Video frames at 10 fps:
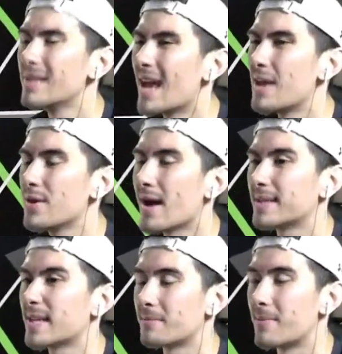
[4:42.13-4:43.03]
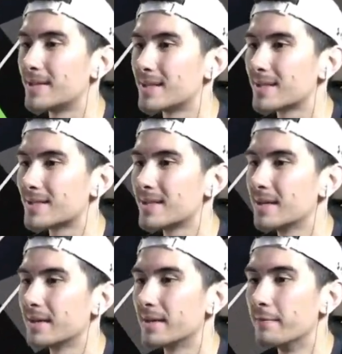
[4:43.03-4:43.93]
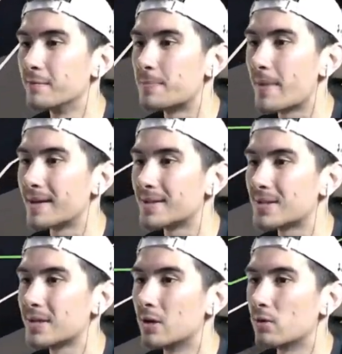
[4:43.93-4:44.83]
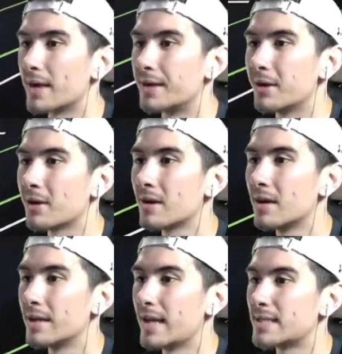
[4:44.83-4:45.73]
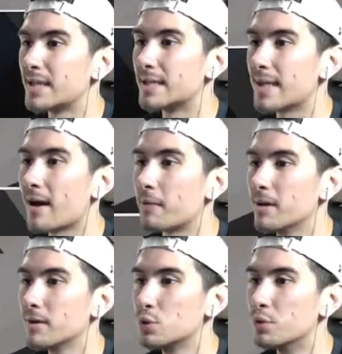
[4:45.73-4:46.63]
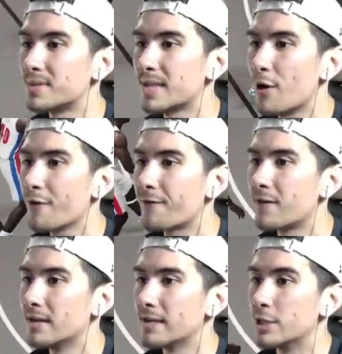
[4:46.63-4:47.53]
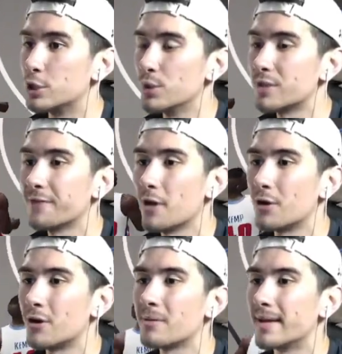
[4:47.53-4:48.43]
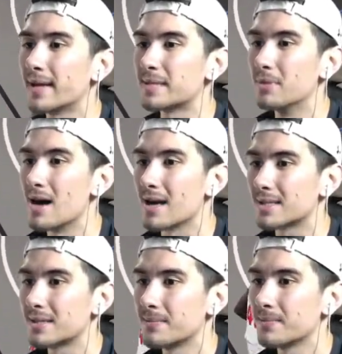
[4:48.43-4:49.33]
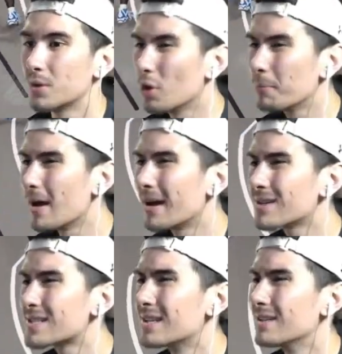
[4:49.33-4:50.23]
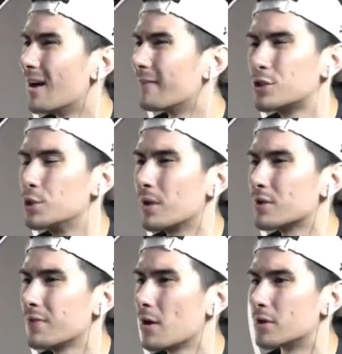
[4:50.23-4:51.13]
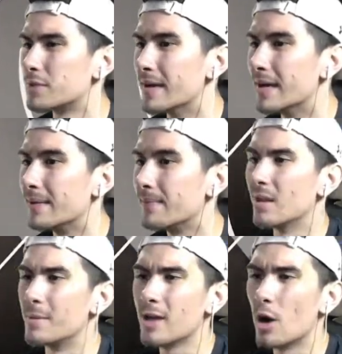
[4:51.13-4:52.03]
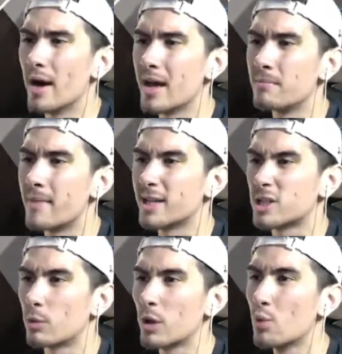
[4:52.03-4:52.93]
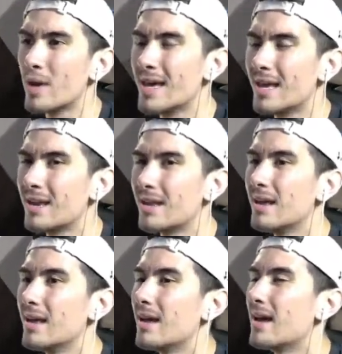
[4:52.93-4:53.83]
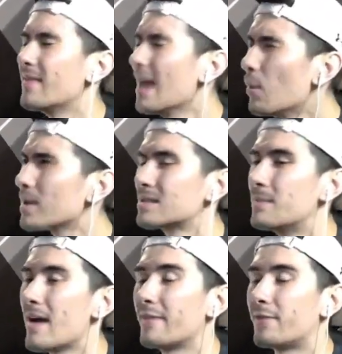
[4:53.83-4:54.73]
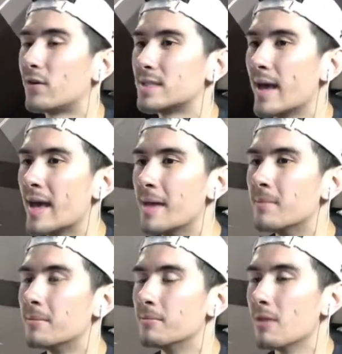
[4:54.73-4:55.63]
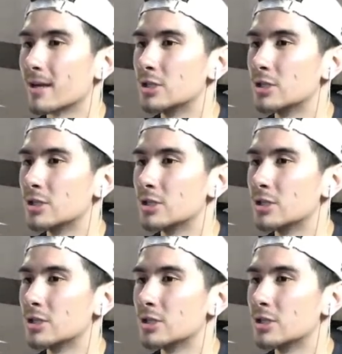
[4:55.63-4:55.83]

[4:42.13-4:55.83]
yeah, you guys get the basics. Give him space. Right here, he has the entire middle to himself. He shoots the floater and gets blocked. Gold players love to shoot those floaters, man. me go ahead and make sure we win. And that wasn't a bad first game, blocking